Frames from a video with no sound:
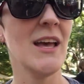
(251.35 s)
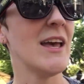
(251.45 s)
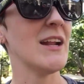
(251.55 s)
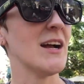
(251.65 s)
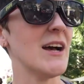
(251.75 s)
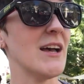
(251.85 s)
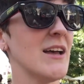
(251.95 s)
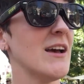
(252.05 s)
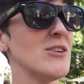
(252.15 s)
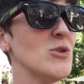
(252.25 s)
And uh,
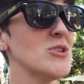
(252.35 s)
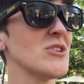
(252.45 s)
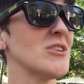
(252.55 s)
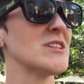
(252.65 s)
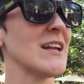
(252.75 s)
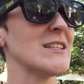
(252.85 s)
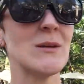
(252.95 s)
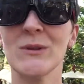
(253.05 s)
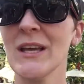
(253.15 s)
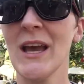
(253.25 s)
new shirts, I gotta
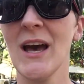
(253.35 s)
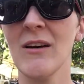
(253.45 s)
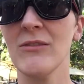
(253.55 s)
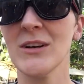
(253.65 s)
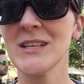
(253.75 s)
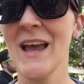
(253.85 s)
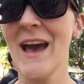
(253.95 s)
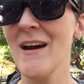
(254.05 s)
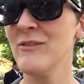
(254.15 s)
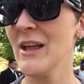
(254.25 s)
see what they have. Because I
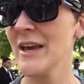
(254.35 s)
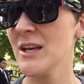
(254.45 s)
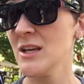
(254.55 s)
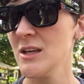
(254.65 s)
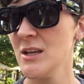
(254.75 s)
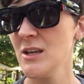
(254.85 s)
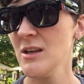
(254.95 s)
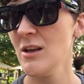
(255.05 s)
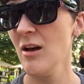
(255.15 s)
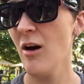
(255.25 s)
have like
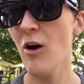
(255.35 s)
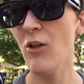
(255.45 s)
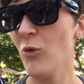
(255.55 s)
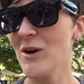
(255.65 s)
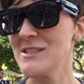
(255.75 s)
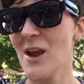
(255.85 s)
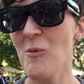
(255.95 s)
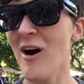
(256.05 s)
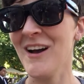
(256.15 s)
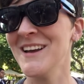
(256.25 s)
all the ones I
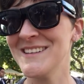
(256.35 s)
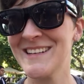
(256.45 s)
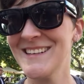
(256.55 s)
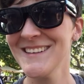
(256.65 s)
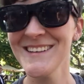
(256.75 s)
want.